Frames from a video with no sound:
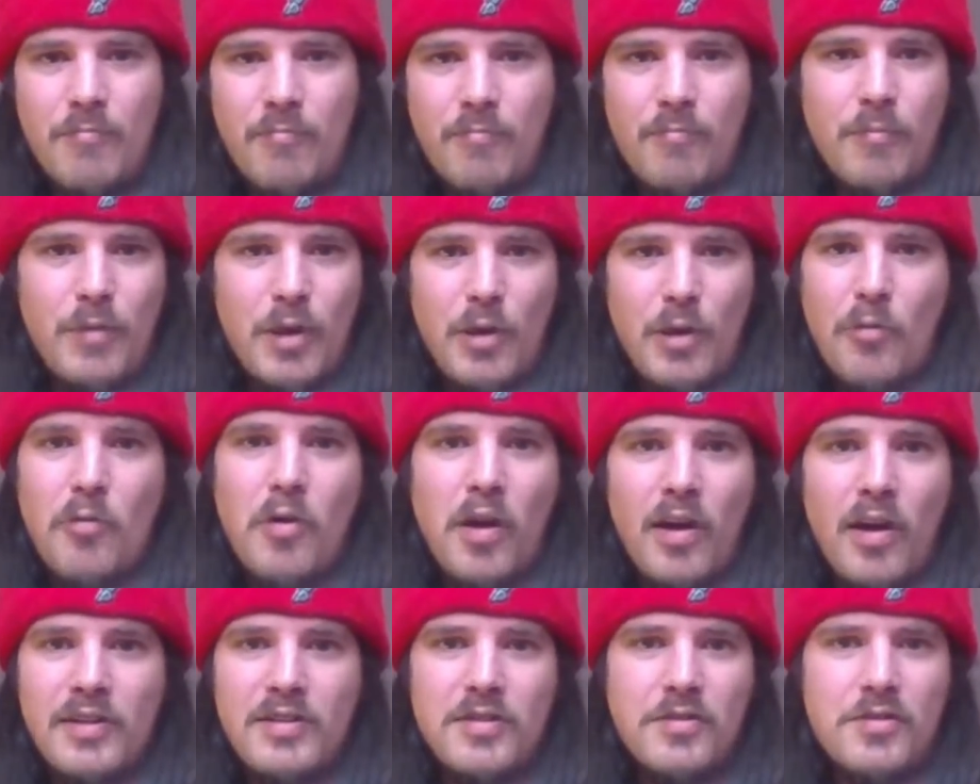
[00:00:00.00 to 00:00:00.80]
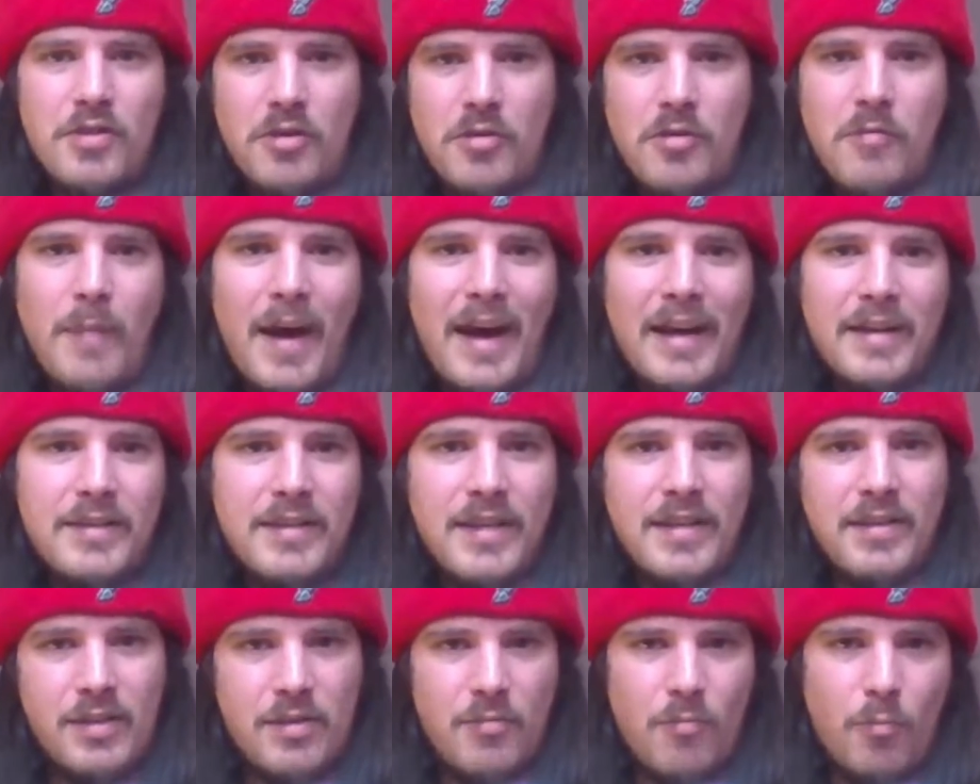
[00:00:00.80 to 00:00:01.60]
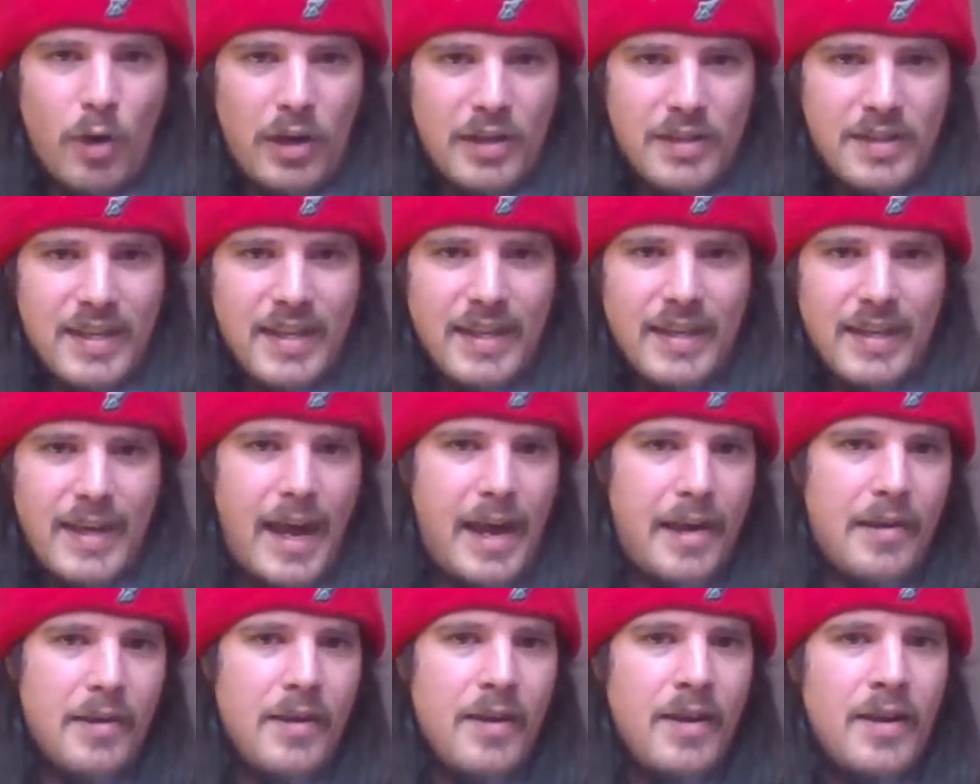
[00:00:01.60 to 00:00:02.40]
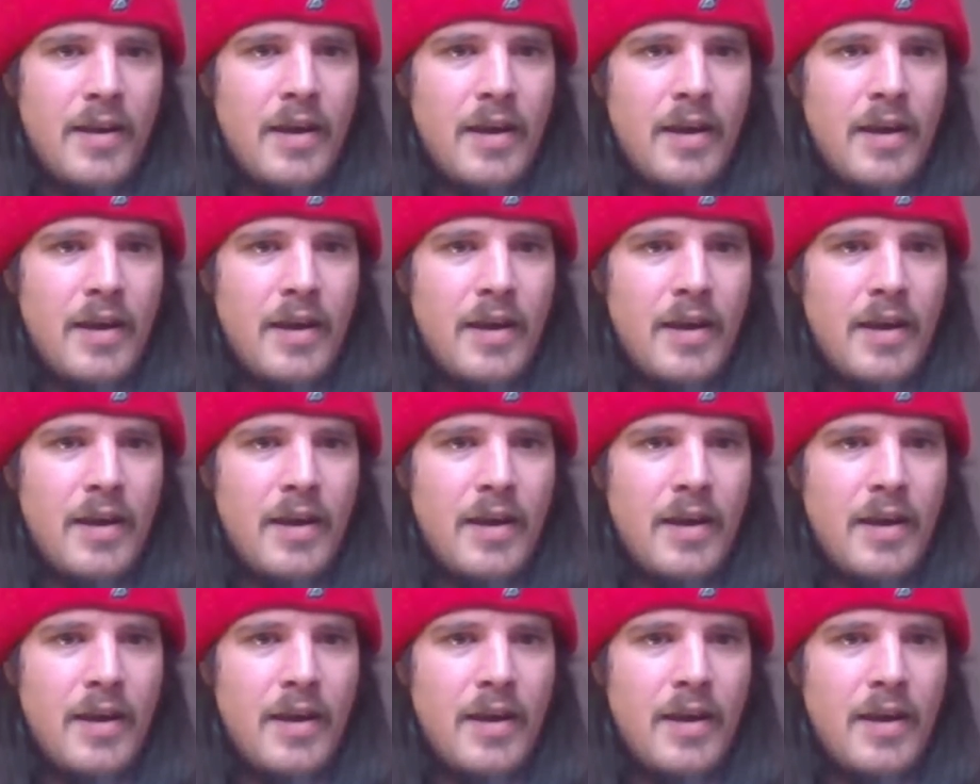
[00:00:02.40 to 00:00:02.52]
utilise the 2-back system once again.